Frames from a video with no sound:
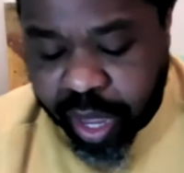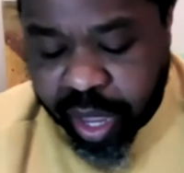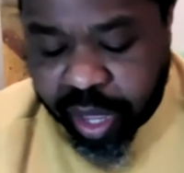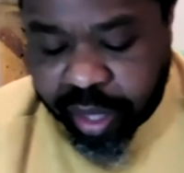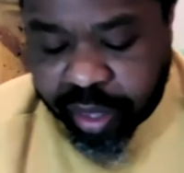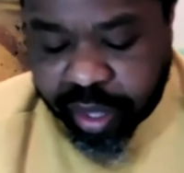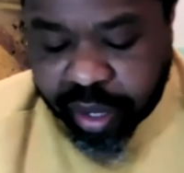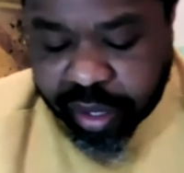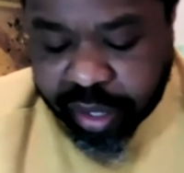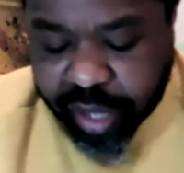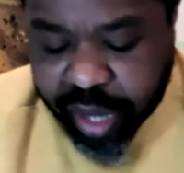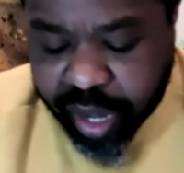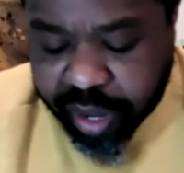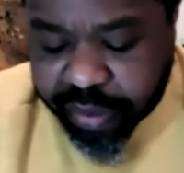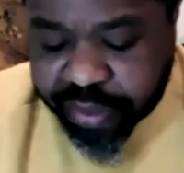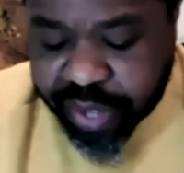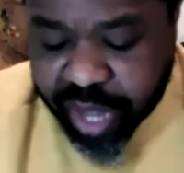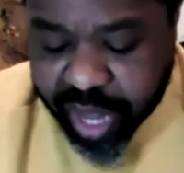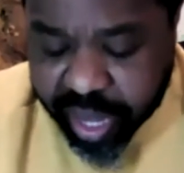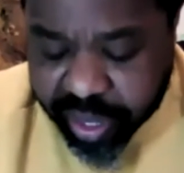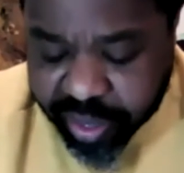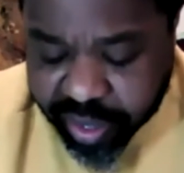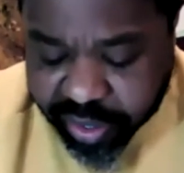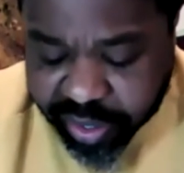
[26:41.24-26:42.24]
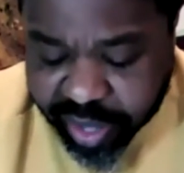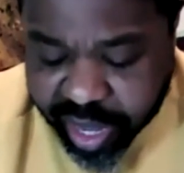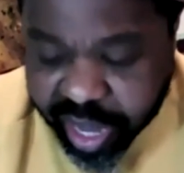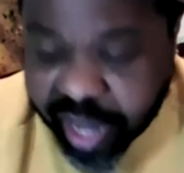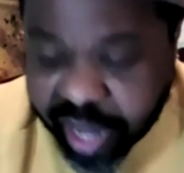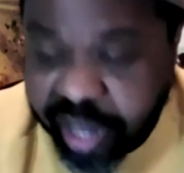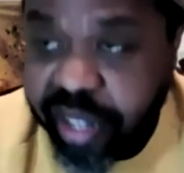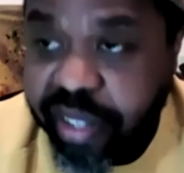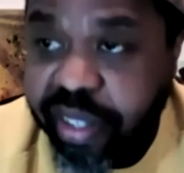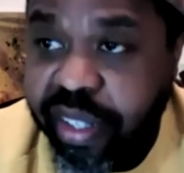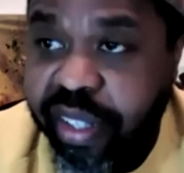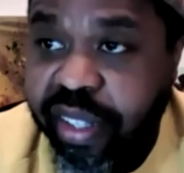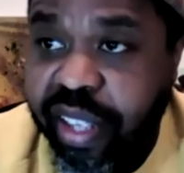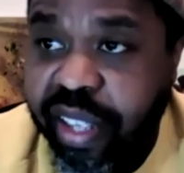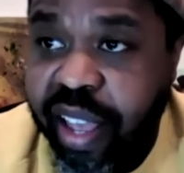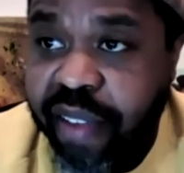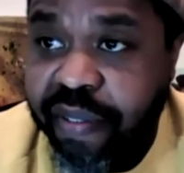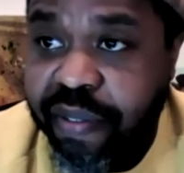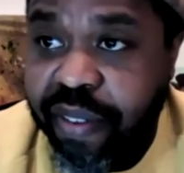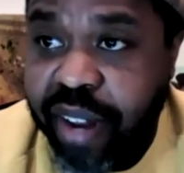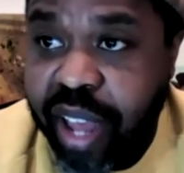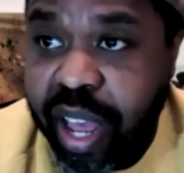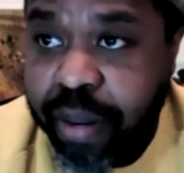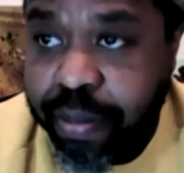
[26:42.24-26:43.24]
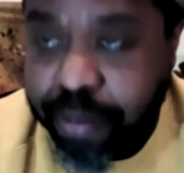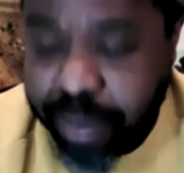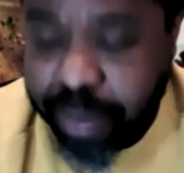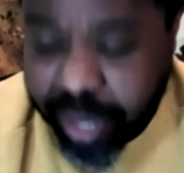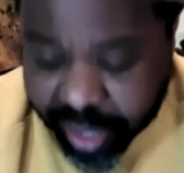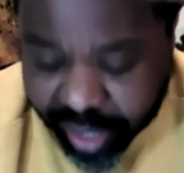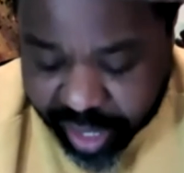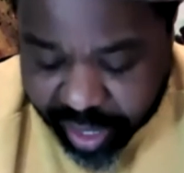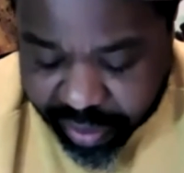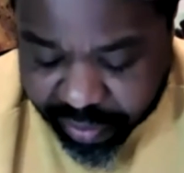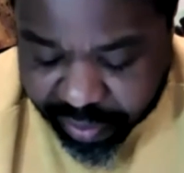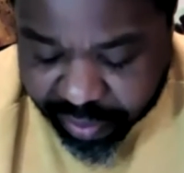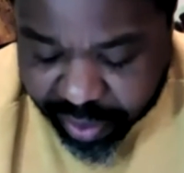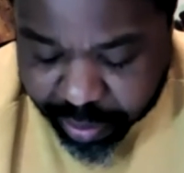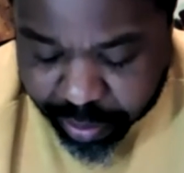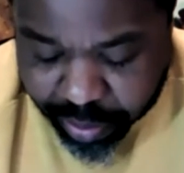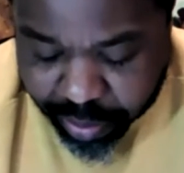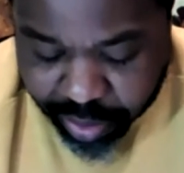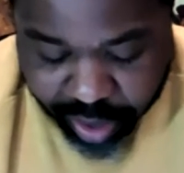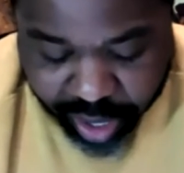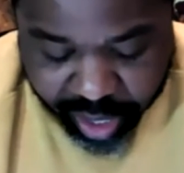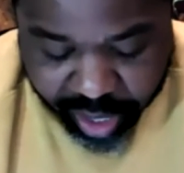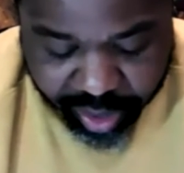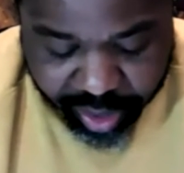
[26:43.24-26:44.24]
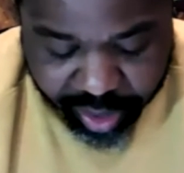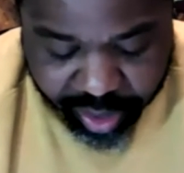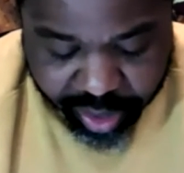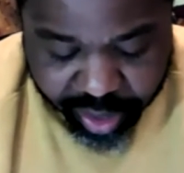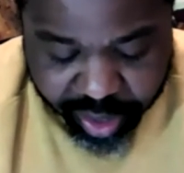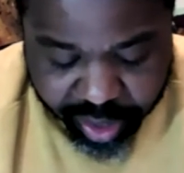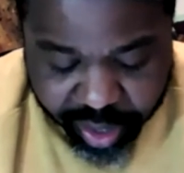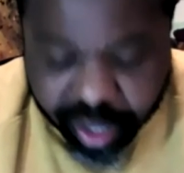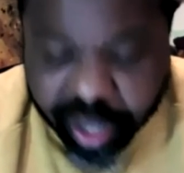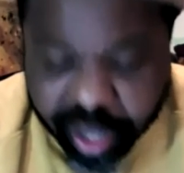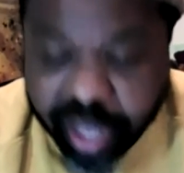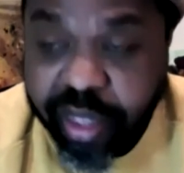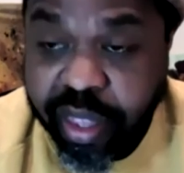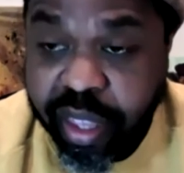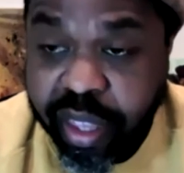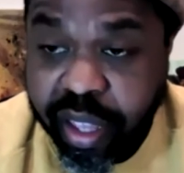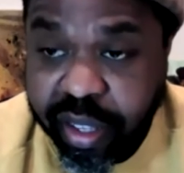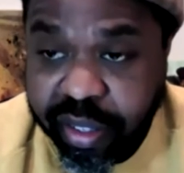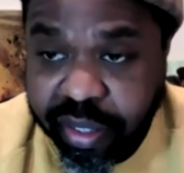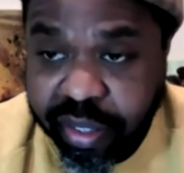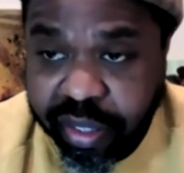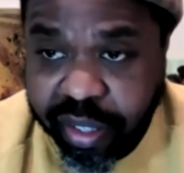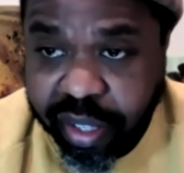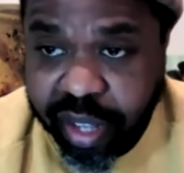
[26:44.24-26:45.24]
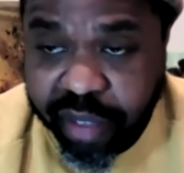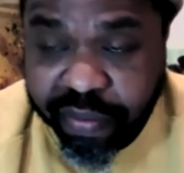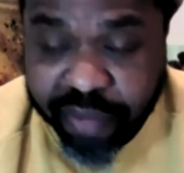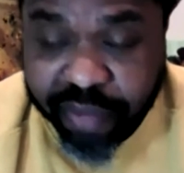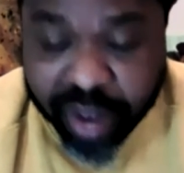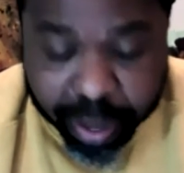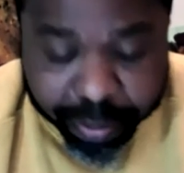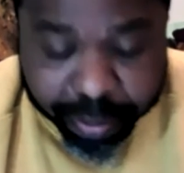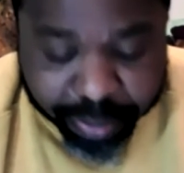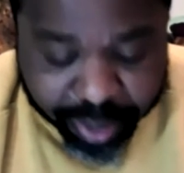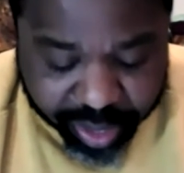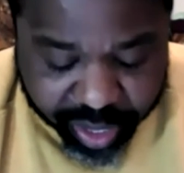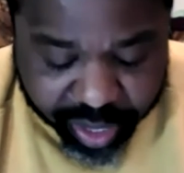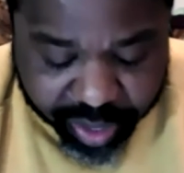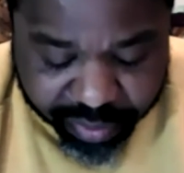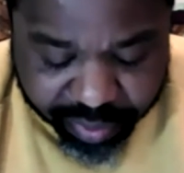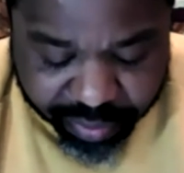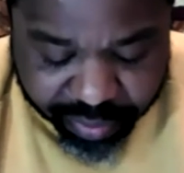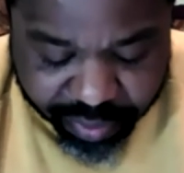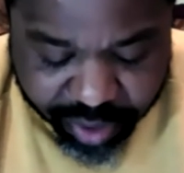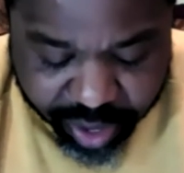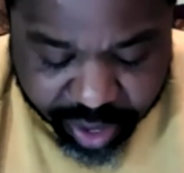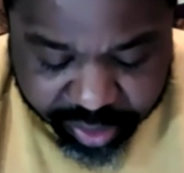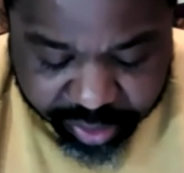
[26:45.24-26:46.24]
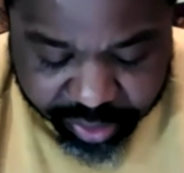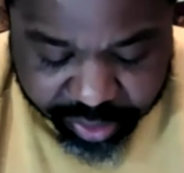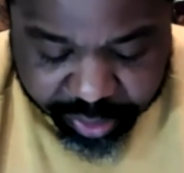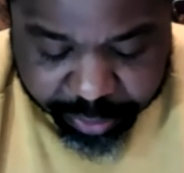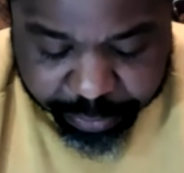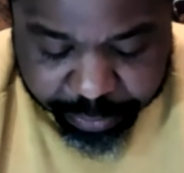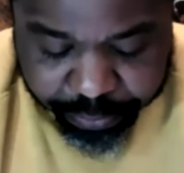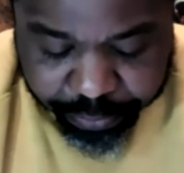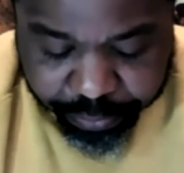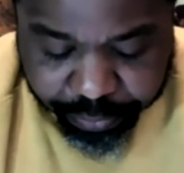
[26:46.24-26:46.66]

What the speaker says: their loves, and their sadnesses have not been given breaths and thus have not been given rest.